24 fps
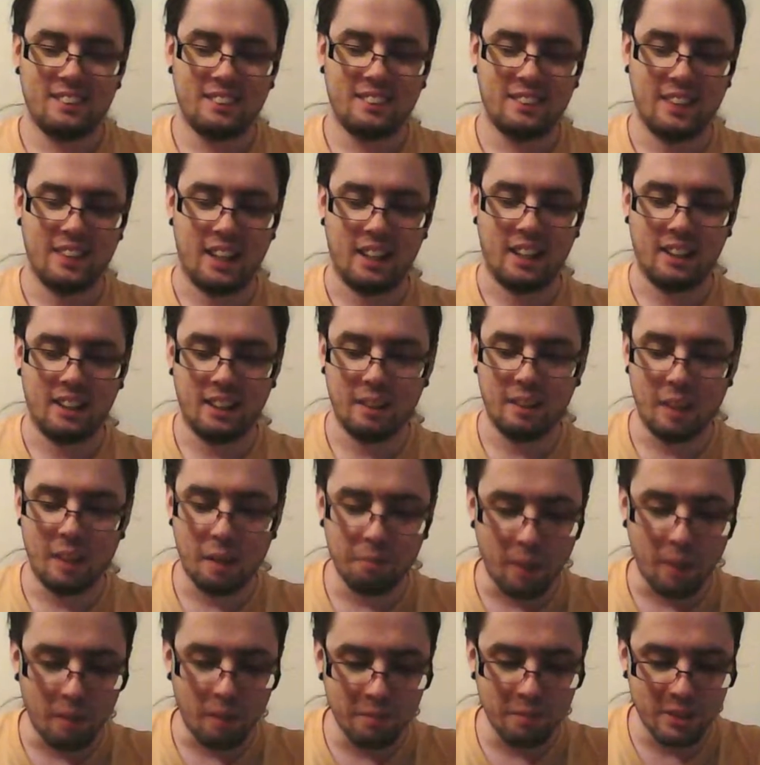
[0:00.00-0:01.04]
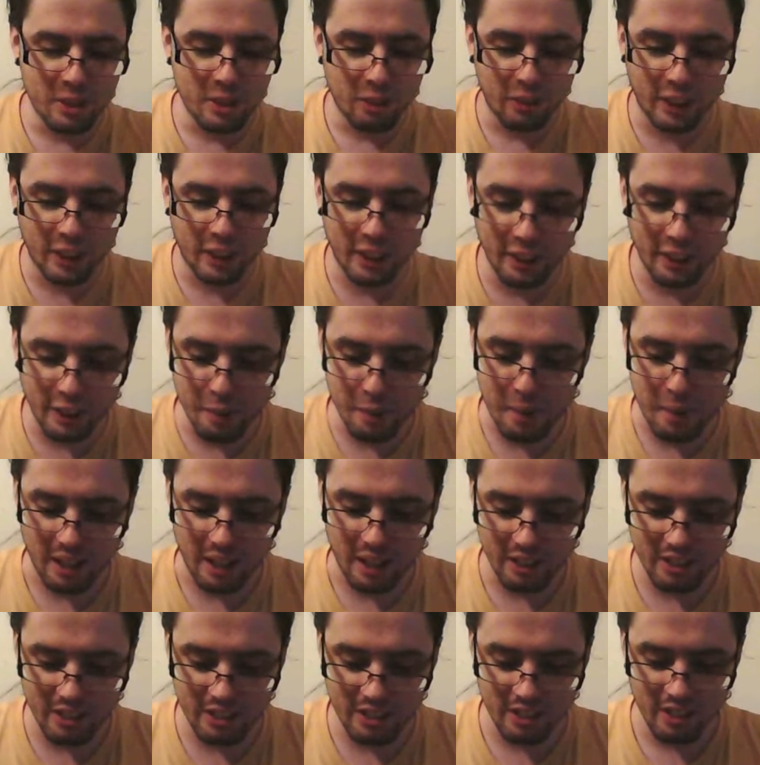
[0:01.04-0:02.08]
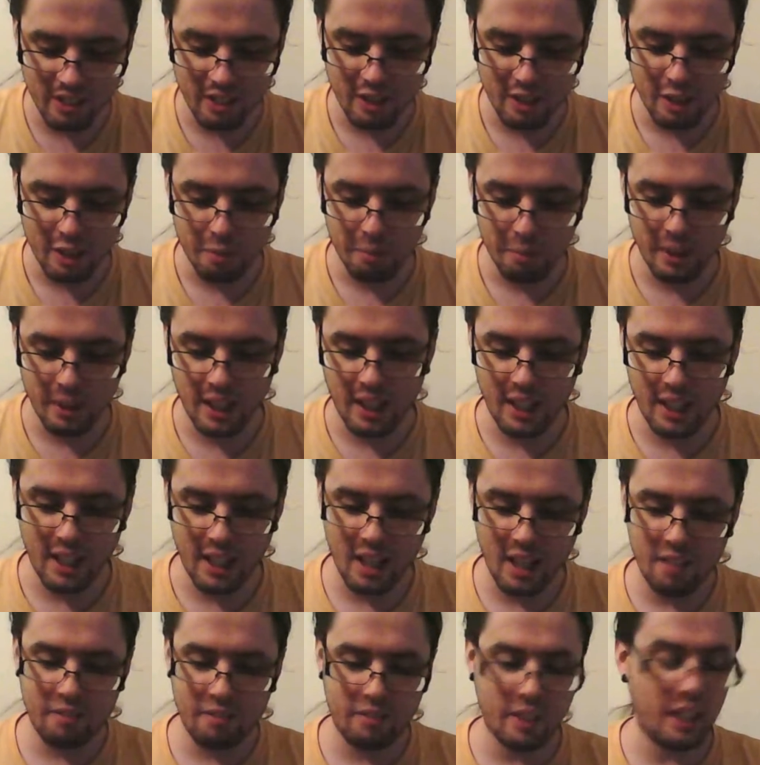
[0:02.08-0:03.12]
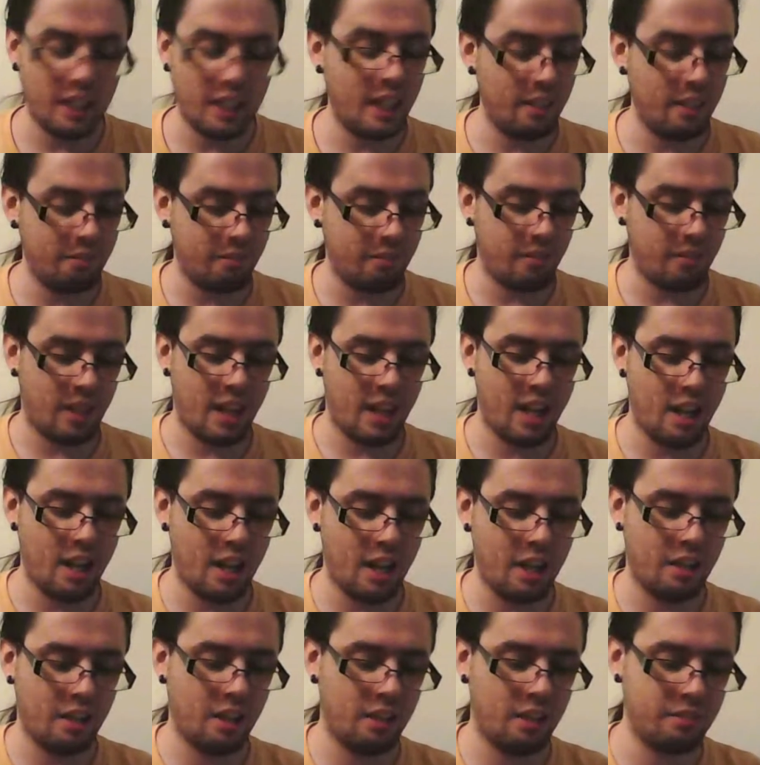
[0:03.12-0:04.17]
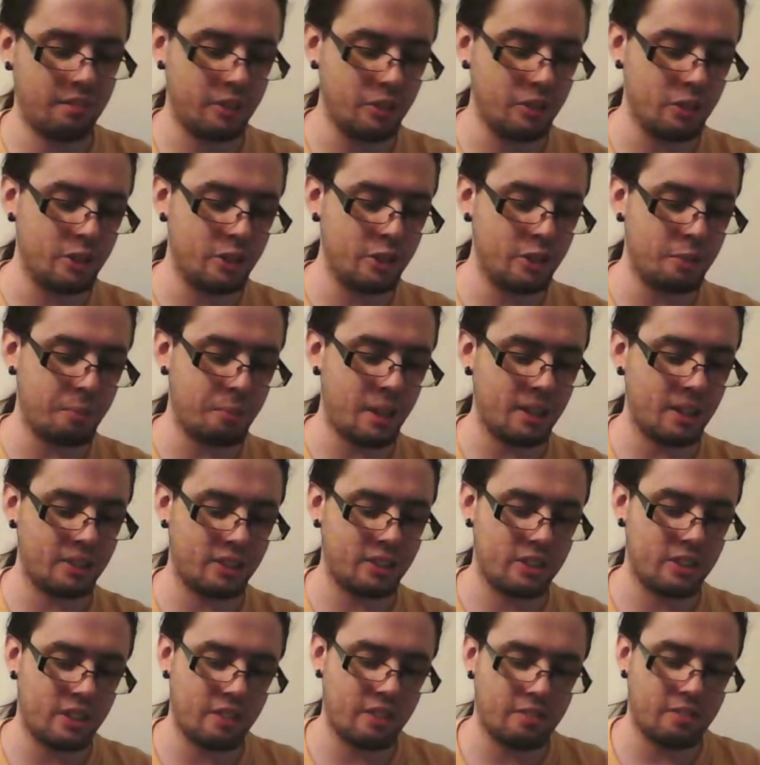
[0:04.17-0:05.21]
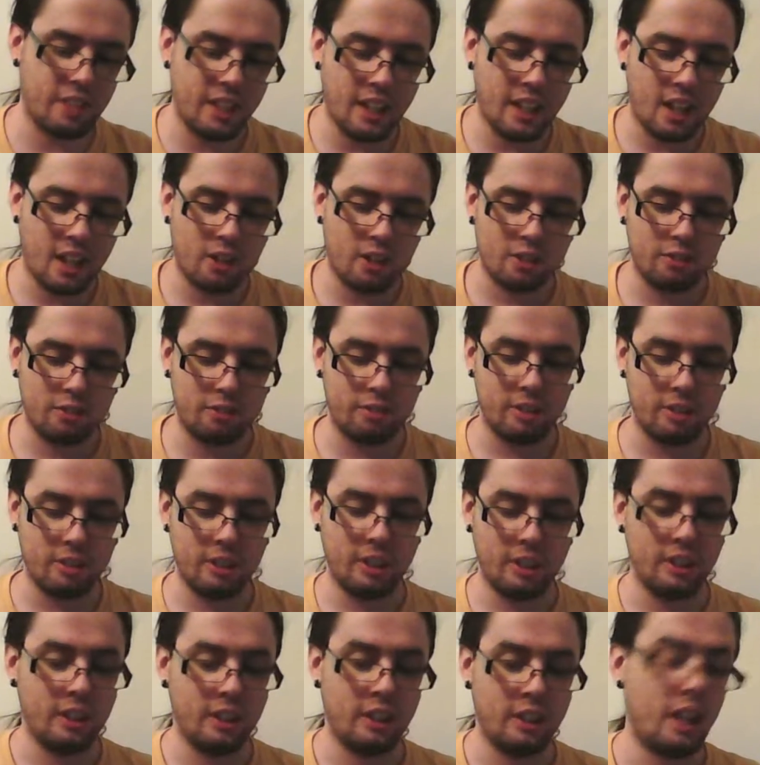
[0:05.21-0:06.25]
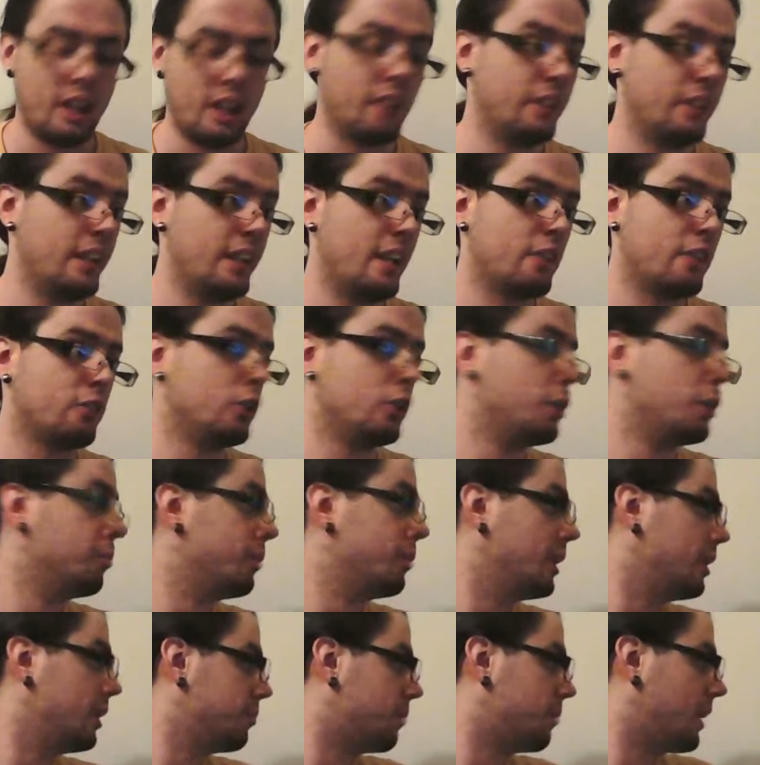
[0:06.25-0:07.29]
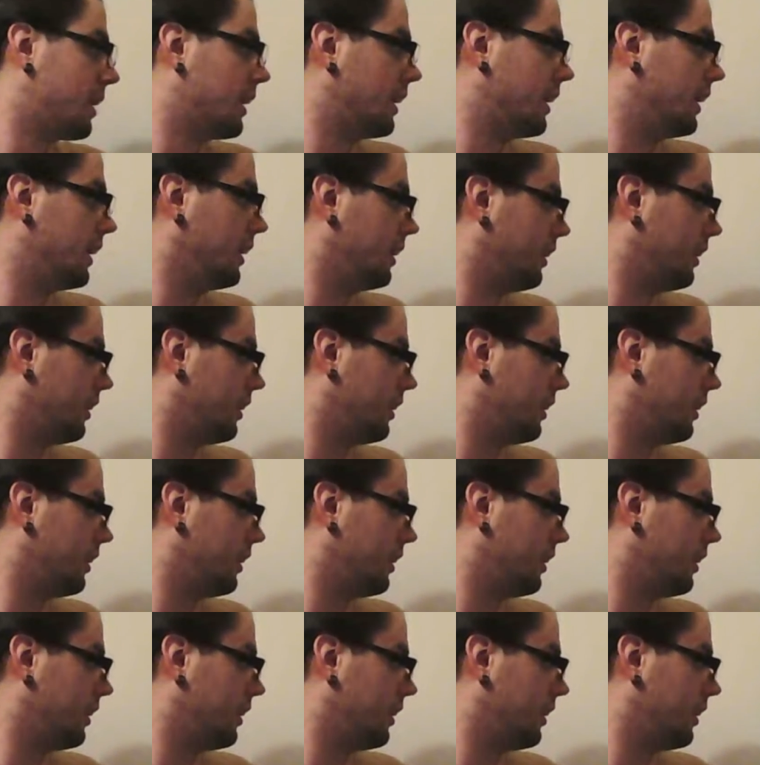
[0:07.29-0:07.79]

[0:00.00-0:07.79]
Yeah, I'm still working on the box. But yeah, I've used this box because I ran out of room in my